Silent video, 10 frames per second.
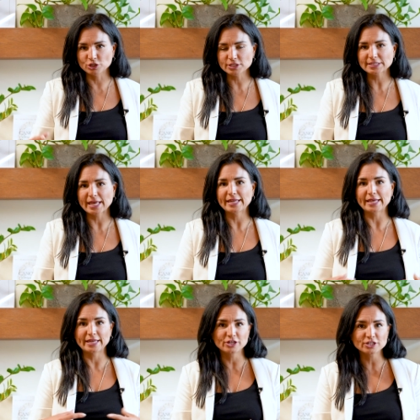looks like
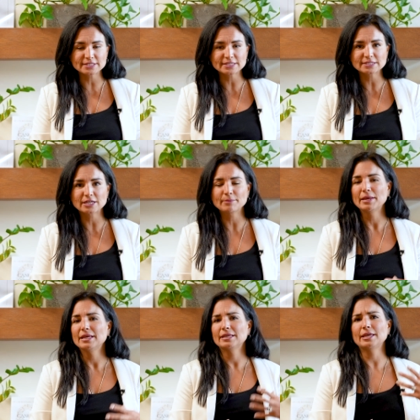in your system,
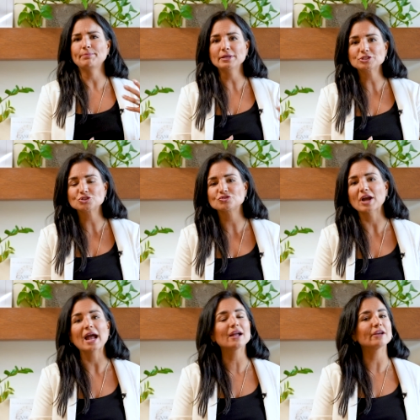keeping
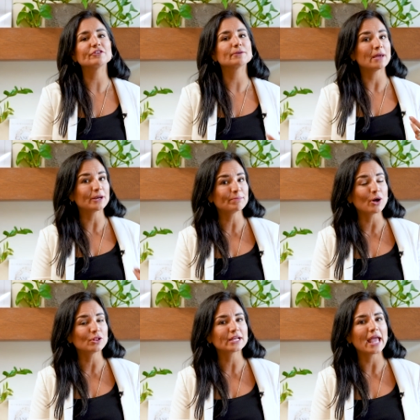track of your
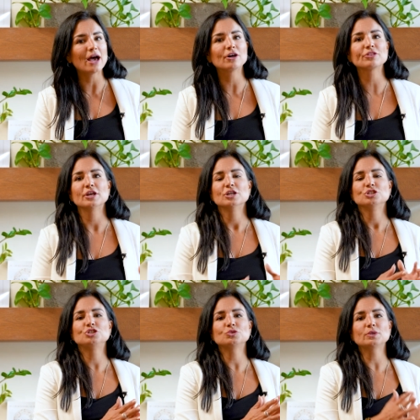metabolic health,
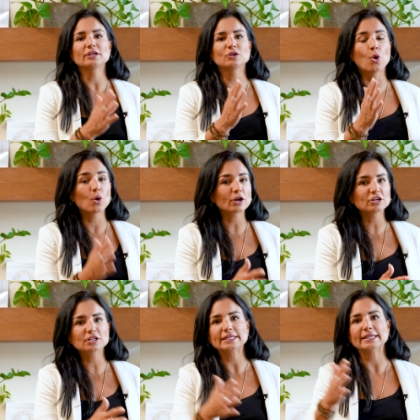doing
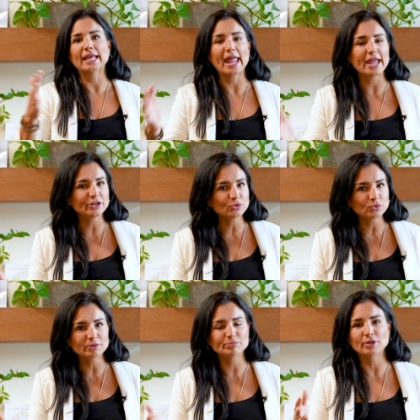quarterly,
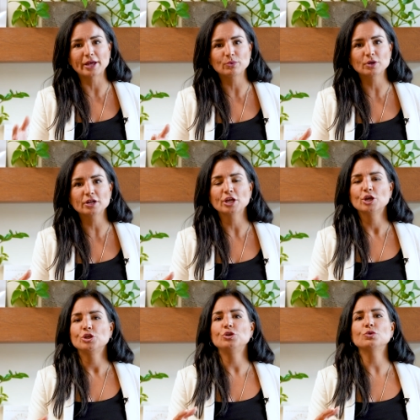annual blood work,
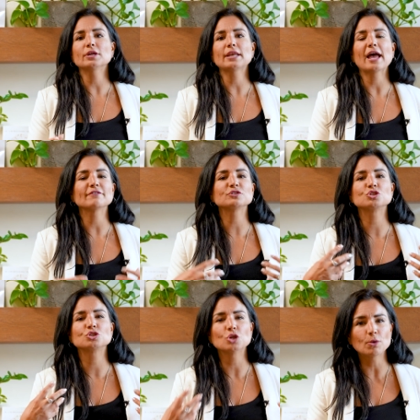you can have
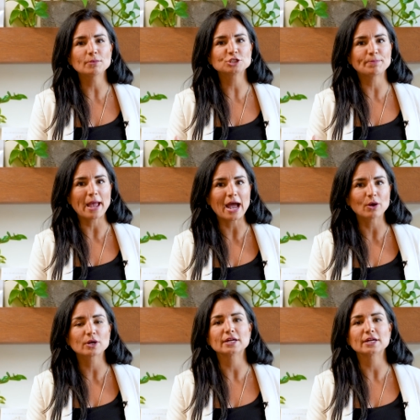so much power